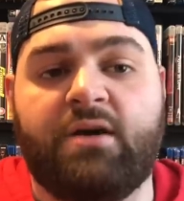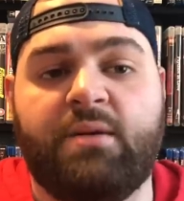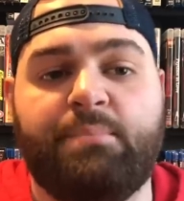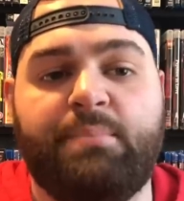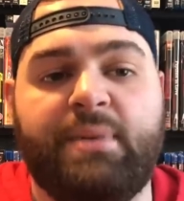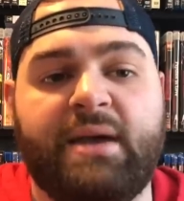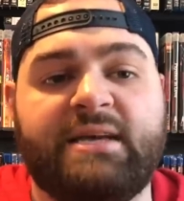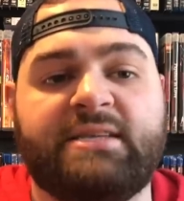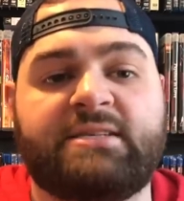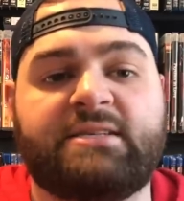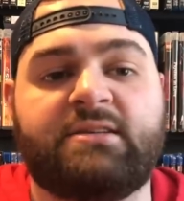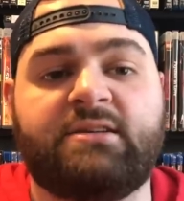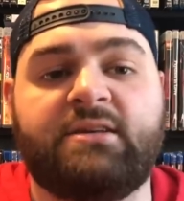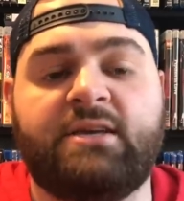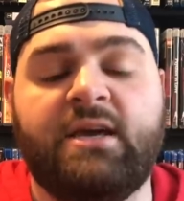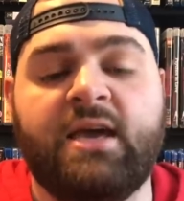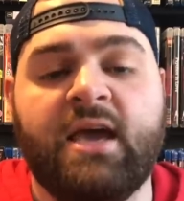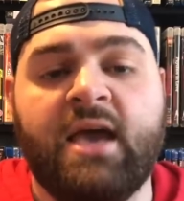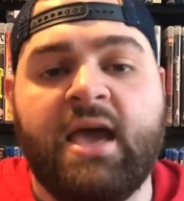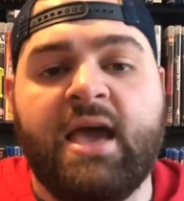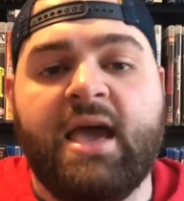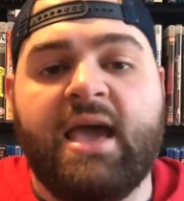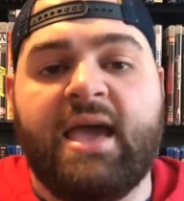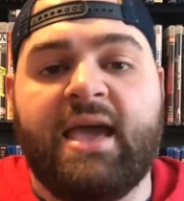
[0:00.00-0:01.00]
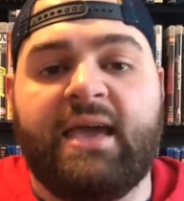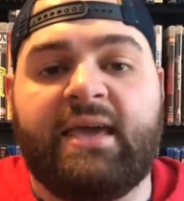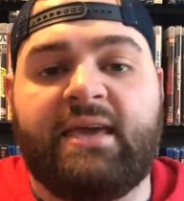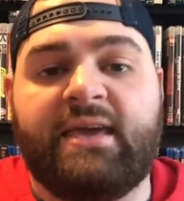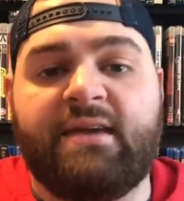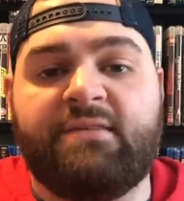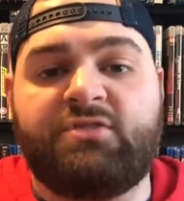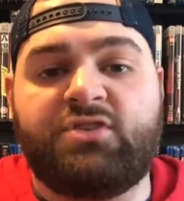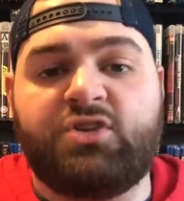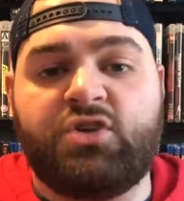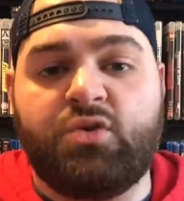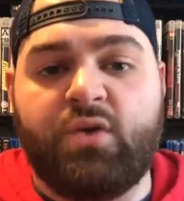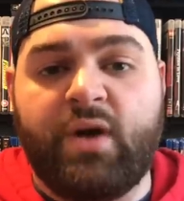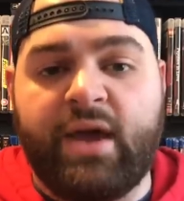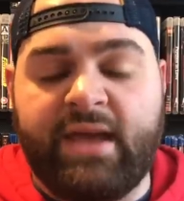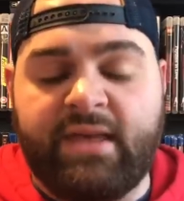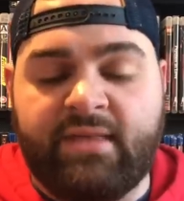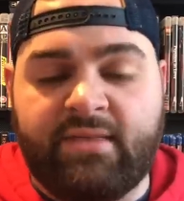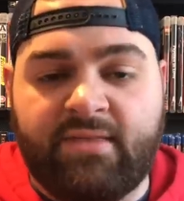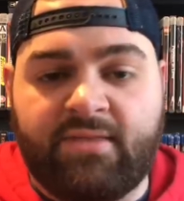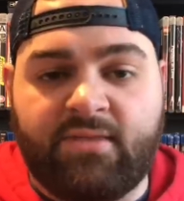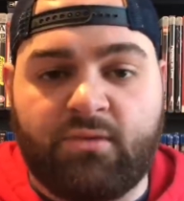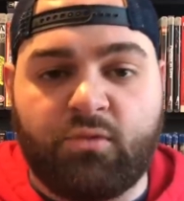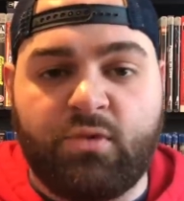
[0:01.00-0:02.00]
It basically, it gives you a
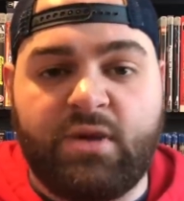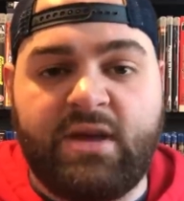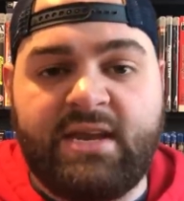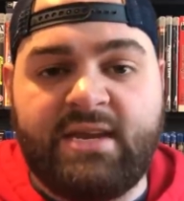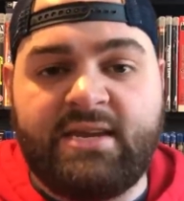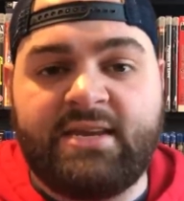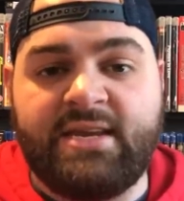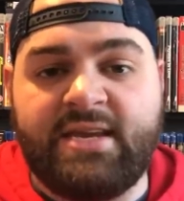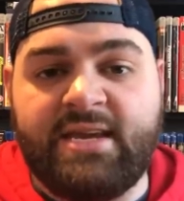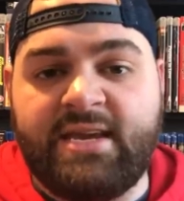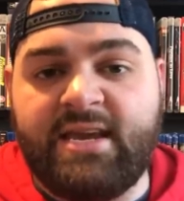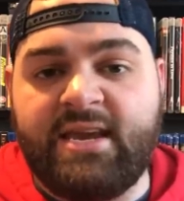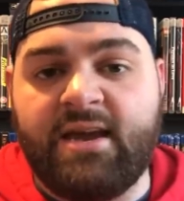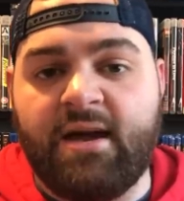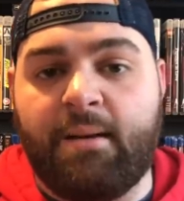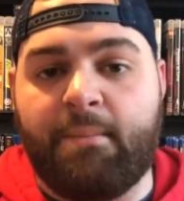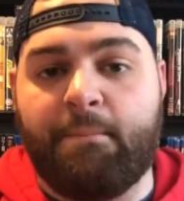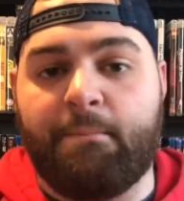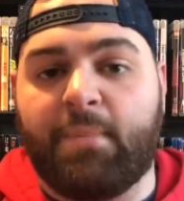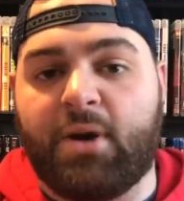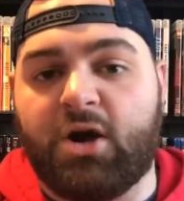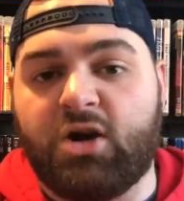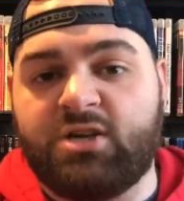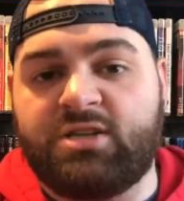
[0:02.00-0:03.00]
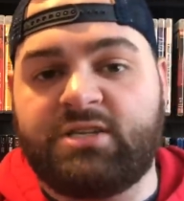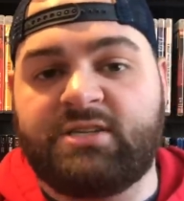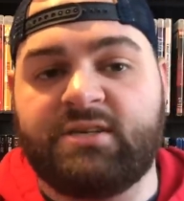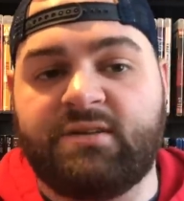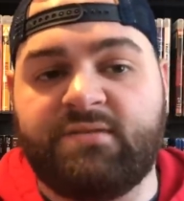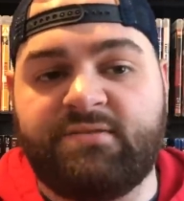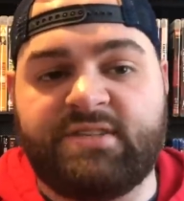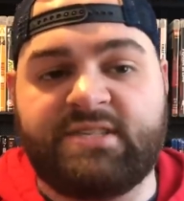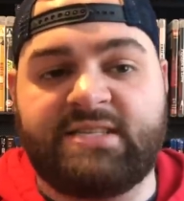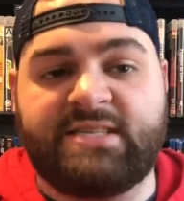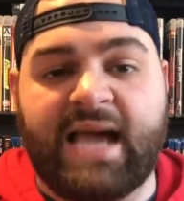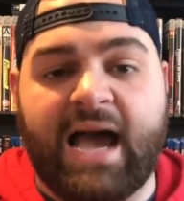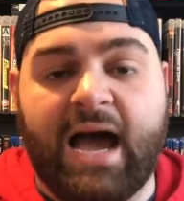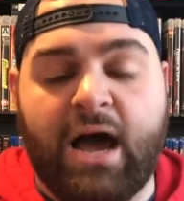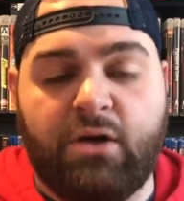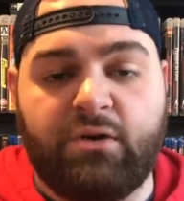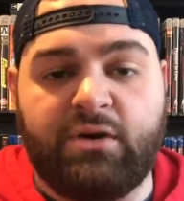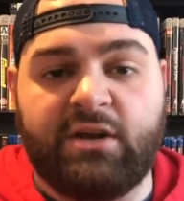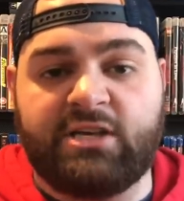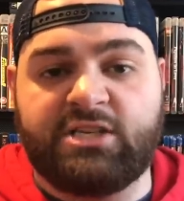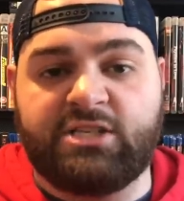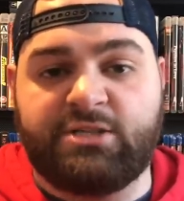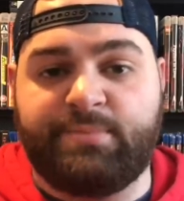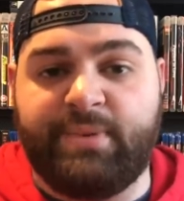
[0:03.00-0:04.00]
three D immersive
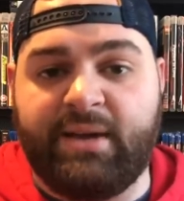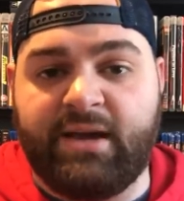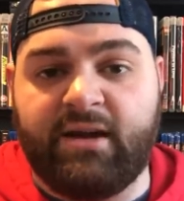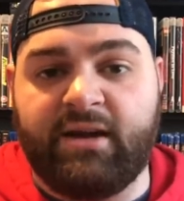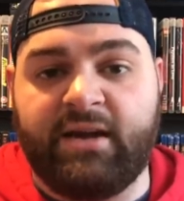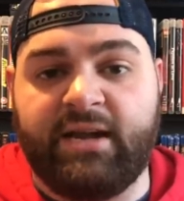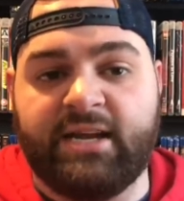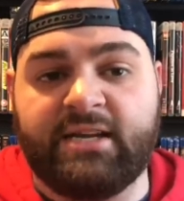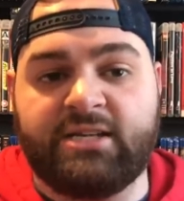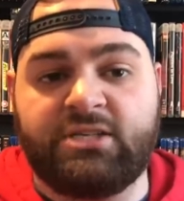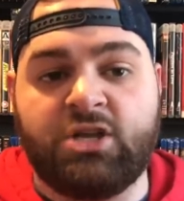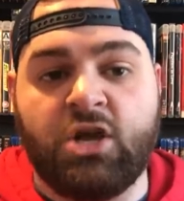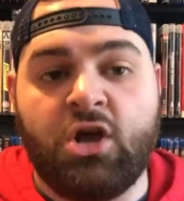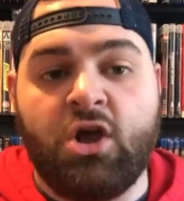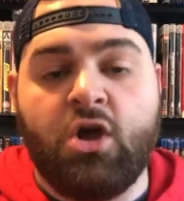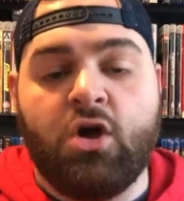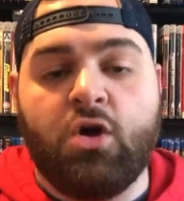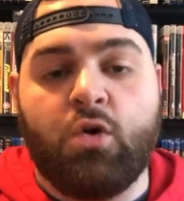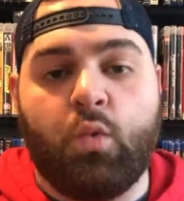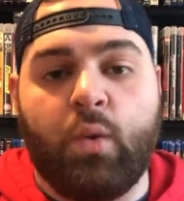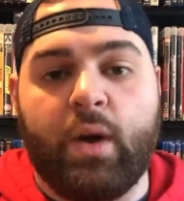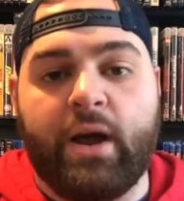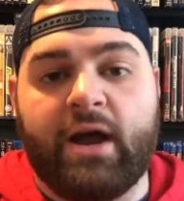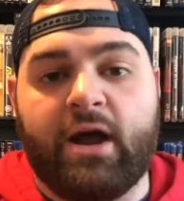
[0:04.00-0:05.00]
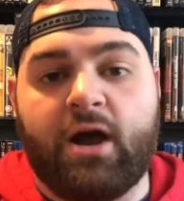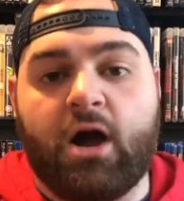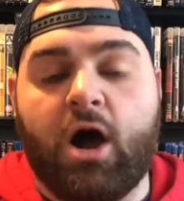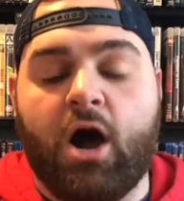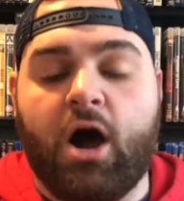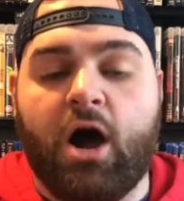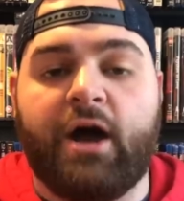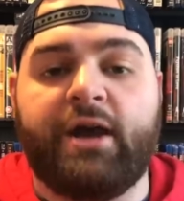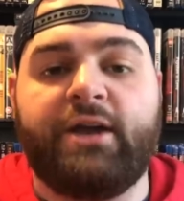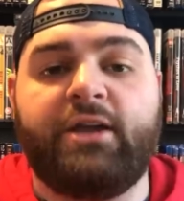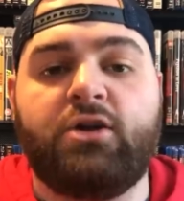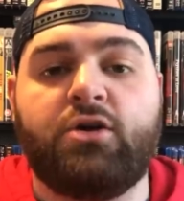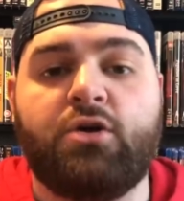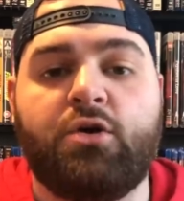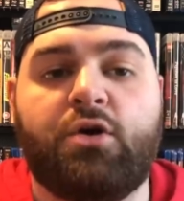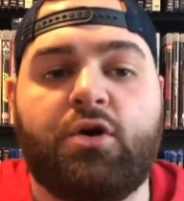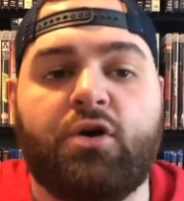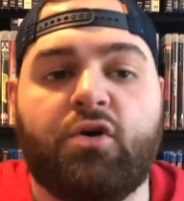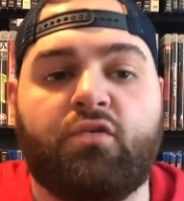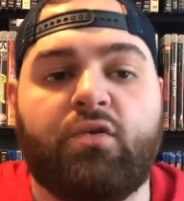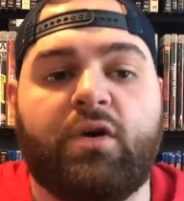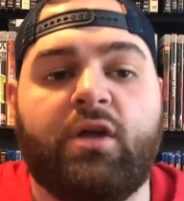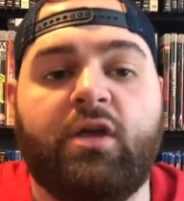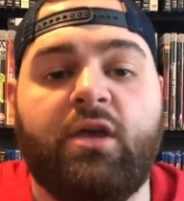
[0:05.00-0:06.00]
sound experience where audio
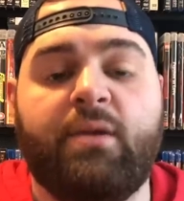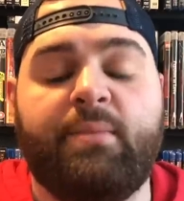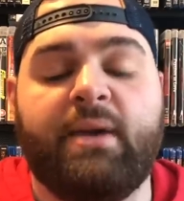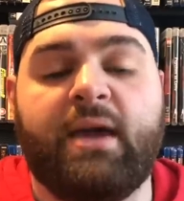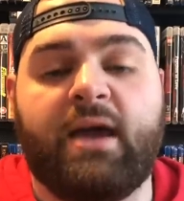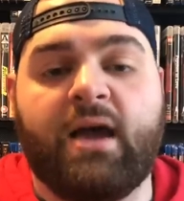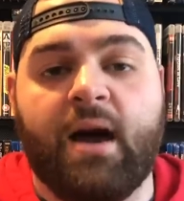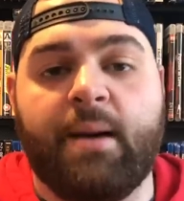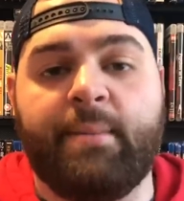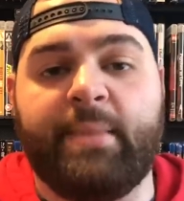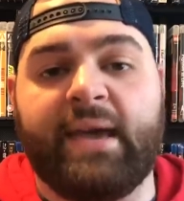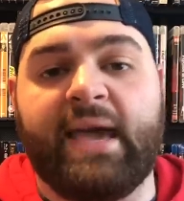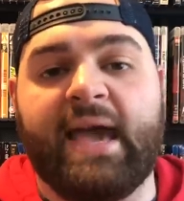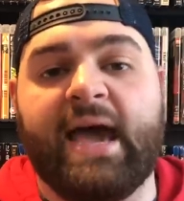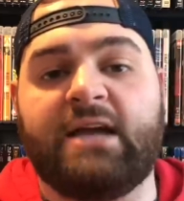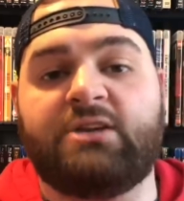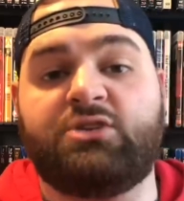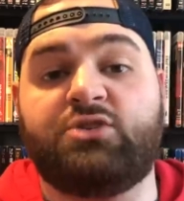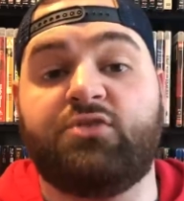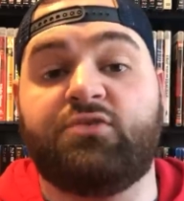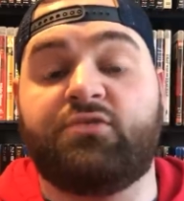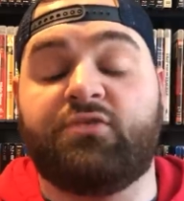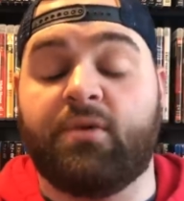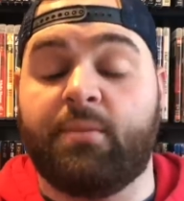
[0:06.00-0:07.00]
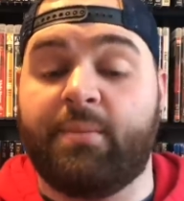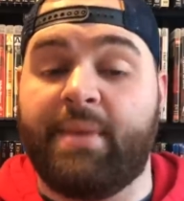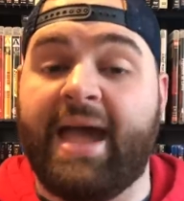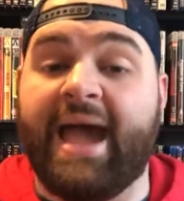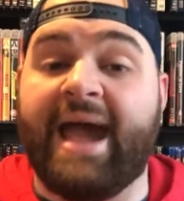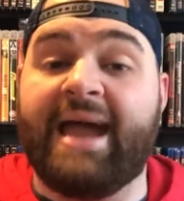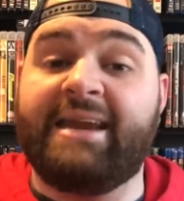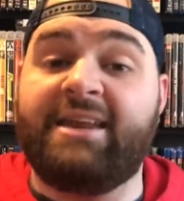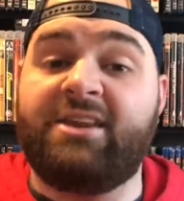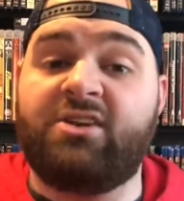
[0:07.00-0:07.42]
could really be coming at you from any